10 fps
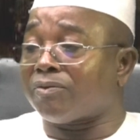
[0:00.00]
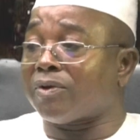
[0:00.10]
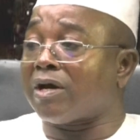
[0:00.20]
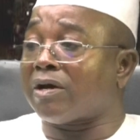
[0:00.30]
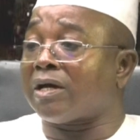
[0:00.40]

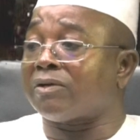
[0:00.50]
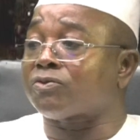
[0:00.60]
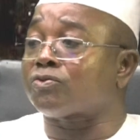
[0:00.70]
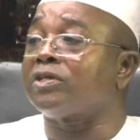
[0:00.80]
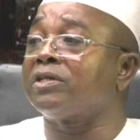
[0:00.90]
we're
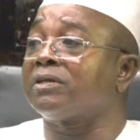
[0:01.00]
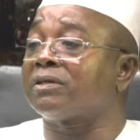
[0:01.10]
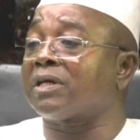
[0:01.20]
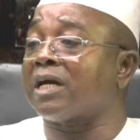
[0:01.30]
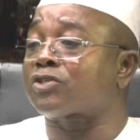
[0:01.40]

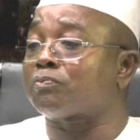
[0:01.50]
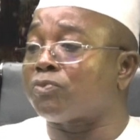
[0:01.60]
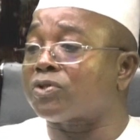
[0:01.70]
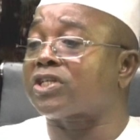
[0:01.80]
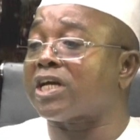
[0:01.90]
doing as
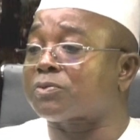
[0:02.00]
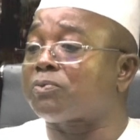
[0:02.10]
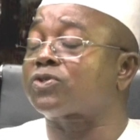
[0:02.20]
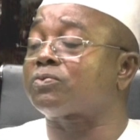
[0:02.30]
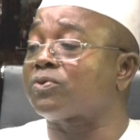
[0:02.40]
much as
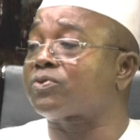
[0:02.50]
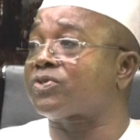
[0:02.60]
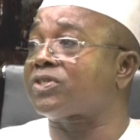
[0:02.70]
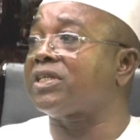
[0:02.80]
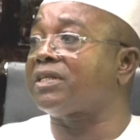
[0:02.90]
possible to
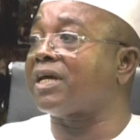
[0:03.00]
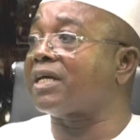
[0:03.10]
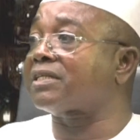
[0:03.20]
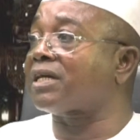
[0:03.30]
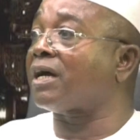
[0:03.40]
see
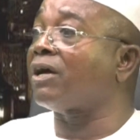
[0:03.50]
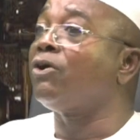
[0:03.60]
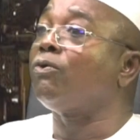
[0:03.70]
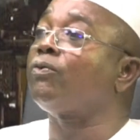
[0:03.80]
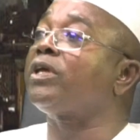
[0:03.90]
that
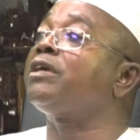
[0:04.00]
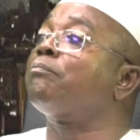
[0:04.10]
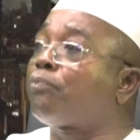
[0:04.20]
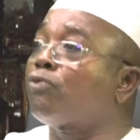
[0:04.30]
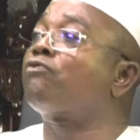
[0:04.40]
we
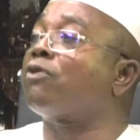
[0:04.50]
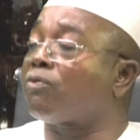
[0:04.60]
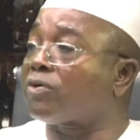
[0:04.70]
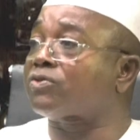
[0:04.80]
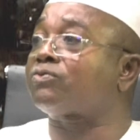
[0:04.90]
improve
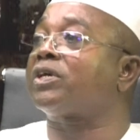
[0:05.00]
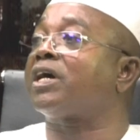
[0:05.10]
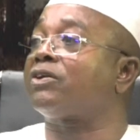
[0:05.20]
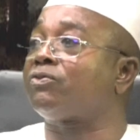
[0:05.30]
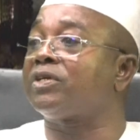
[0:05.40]
on what we
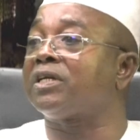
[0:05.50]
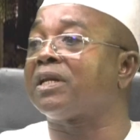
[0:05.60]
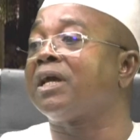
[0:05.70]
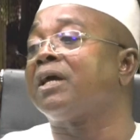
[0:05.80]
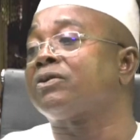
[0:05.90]
are
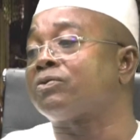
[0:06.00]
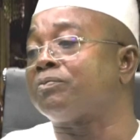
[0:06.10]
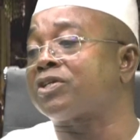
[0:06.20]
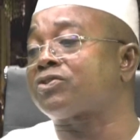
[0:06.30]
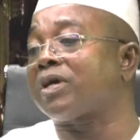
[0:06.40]
doing to
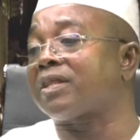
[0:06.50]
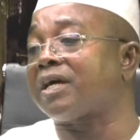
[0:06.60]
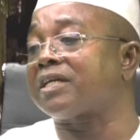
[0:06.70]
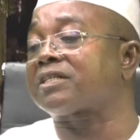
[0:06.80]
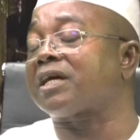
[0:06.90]
make sure
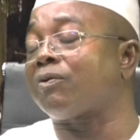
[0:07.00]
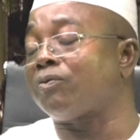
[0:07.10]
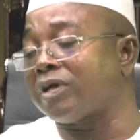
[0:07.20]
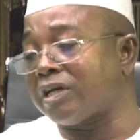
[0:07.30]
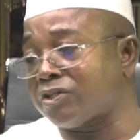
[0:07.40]
that
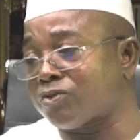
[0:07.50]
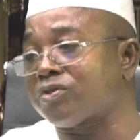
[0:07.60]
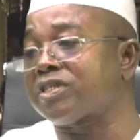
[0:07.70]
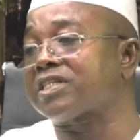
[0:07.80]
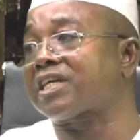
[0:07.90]
we
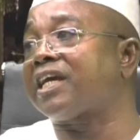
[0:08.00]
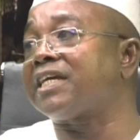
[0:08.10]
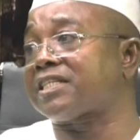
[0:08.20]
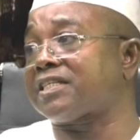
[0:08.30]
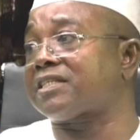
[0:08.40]
reduce these
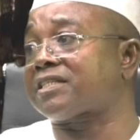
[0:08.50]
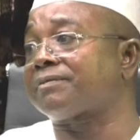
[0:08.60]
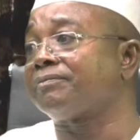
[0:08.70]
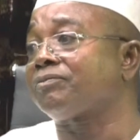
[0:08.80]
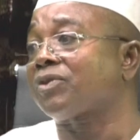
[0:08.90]

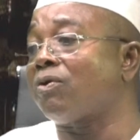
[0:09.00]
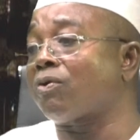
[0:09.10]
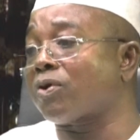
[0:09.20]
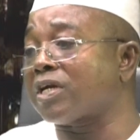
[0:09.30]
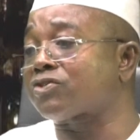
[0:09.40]
cases,
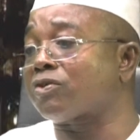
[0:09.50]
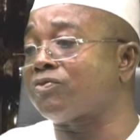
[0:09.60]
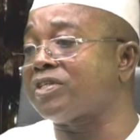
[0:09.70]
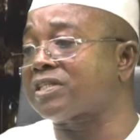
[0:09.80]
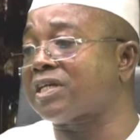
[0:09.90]
occurrence
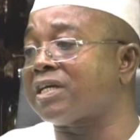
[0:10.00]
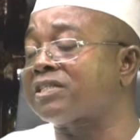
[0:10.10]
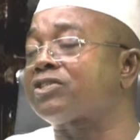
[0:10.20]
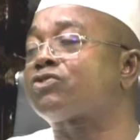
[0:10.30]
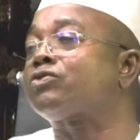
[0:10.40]
of these
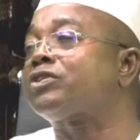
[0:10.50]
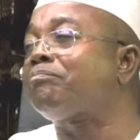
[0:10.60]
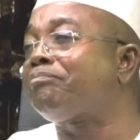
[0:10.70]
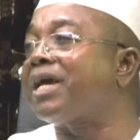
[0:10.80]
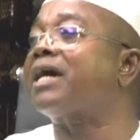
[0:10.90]
cases, to the
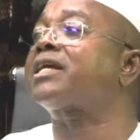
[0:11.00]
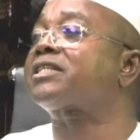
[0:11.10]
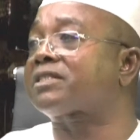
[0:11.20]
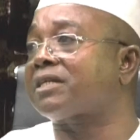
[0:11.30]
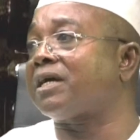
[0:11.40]

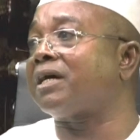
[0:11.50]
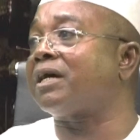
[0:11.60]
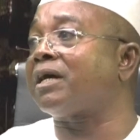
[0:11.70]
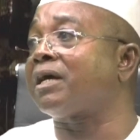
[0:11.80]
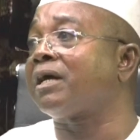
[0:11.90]
barest
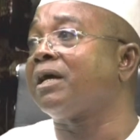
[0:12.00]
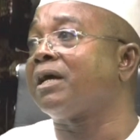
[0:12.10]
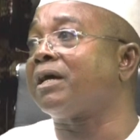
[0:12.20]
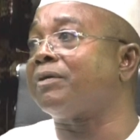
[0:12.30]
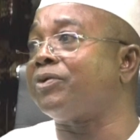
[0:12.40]

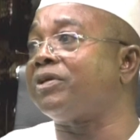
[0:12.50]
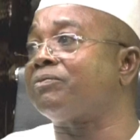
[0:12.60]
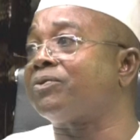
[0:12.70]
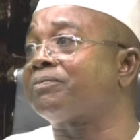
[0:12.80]
minimum.